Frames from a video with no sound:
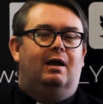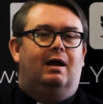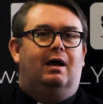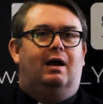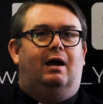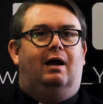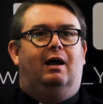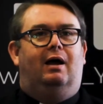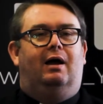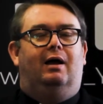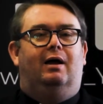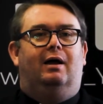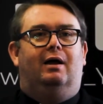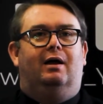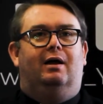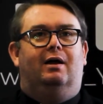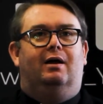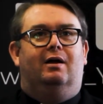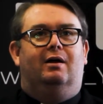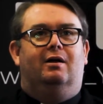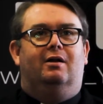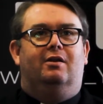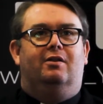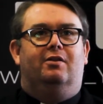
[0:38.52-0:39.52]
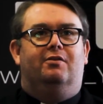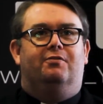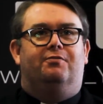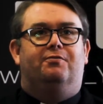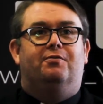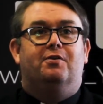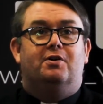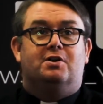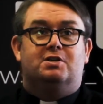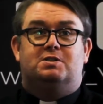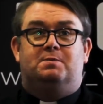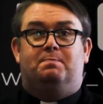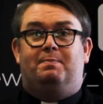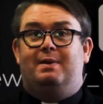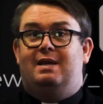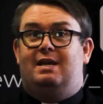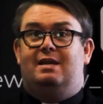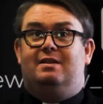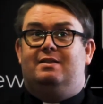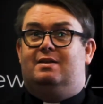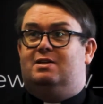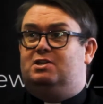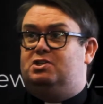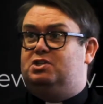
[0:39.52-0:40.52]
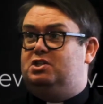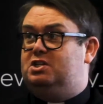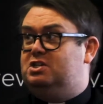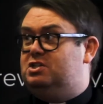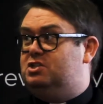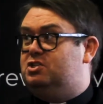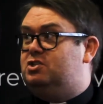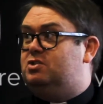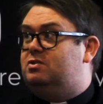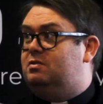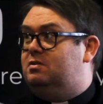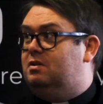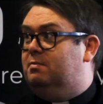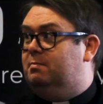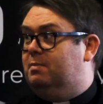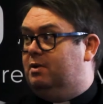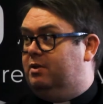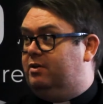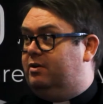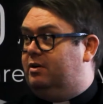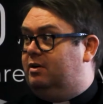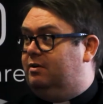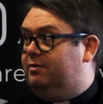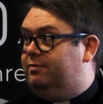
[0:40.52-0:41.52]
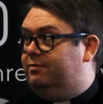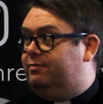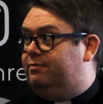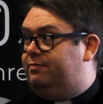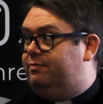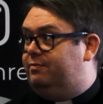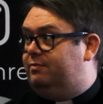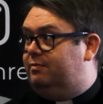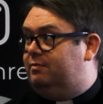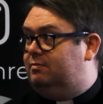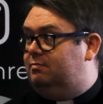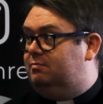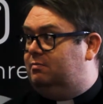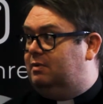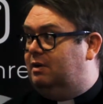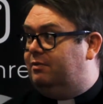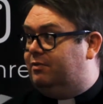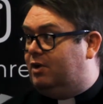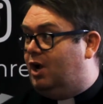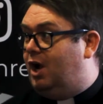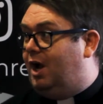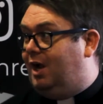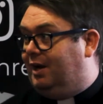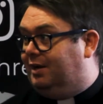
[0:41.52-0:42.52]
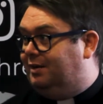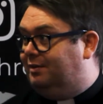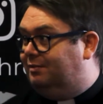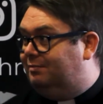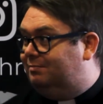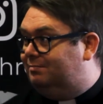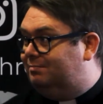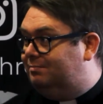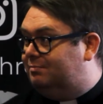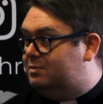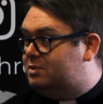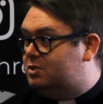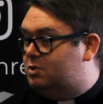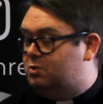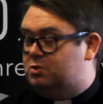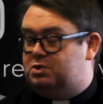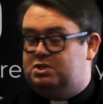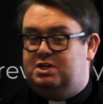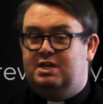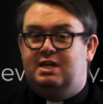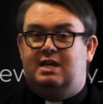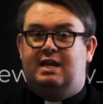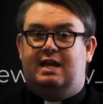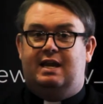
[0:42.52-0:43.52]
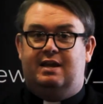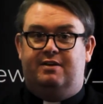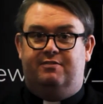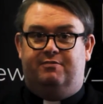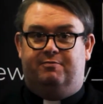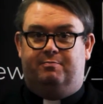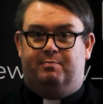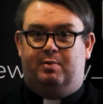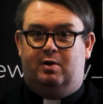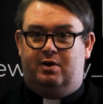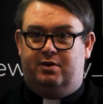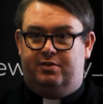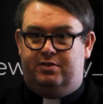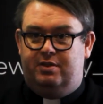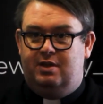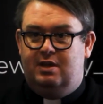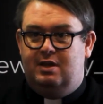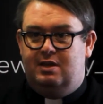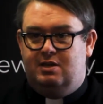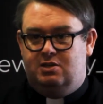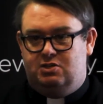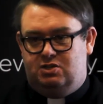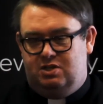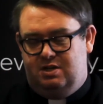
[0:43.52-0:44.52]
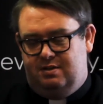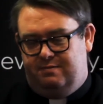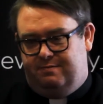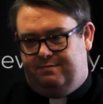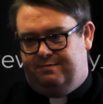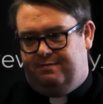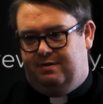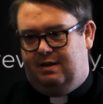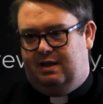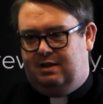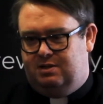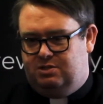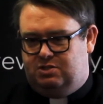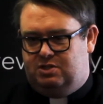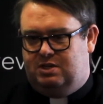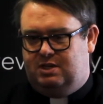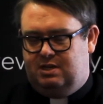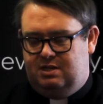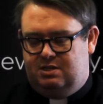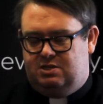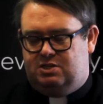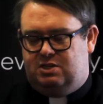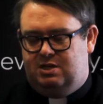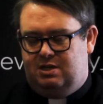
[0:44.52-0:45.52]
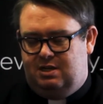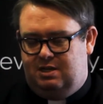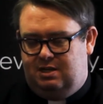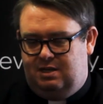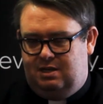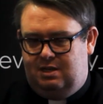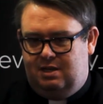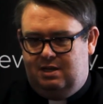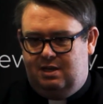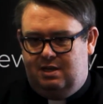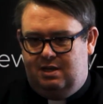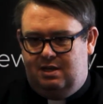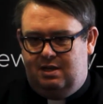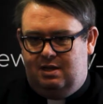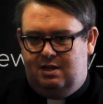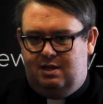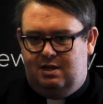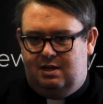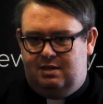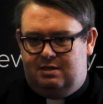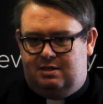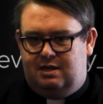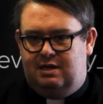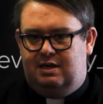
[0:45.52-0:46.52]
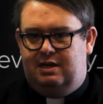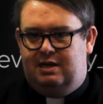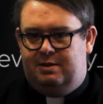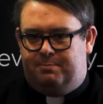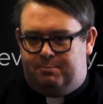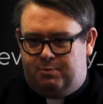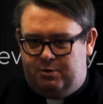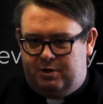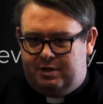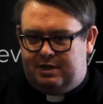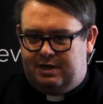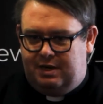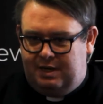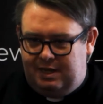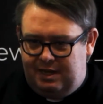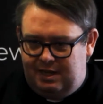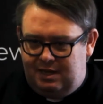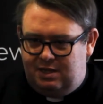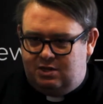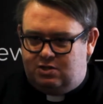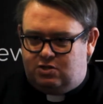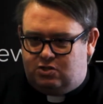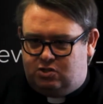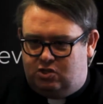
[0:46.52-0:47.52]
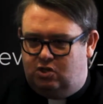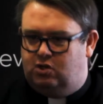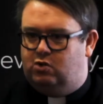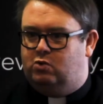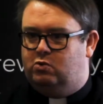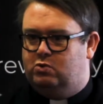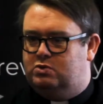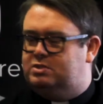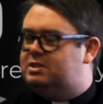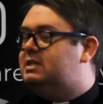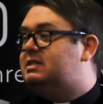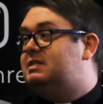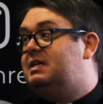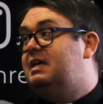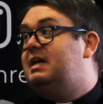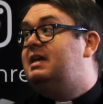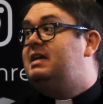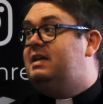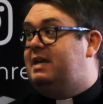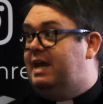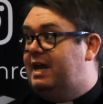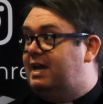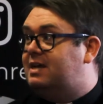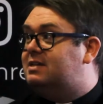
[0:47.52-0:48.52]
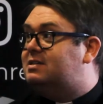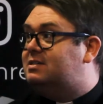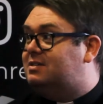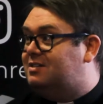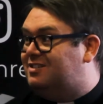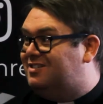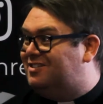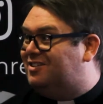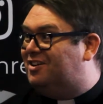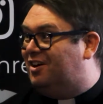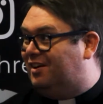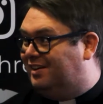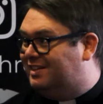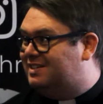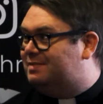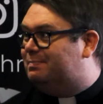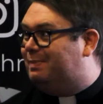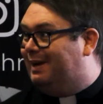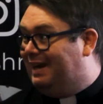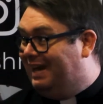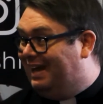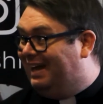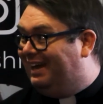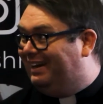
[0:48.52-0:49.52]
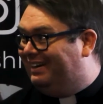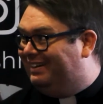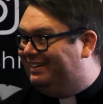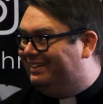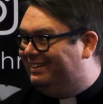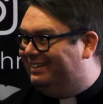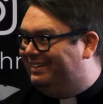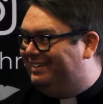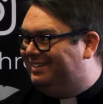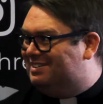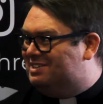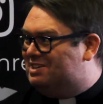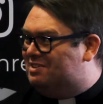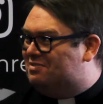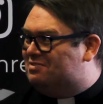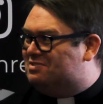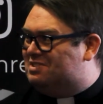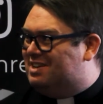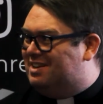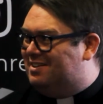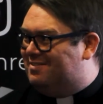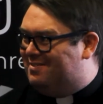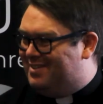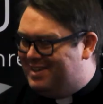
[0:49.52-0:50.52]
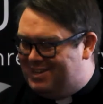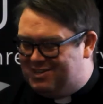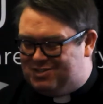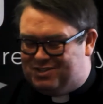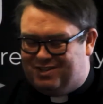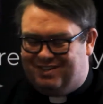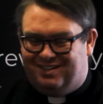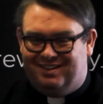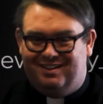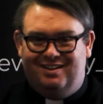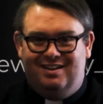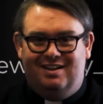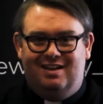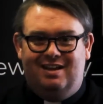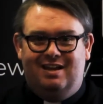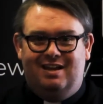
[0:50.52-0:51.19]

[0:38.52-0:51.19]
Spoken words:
The first being that she's the mother of God. So she gave birth, she deliberately chose to say yes to God's plan of salvation.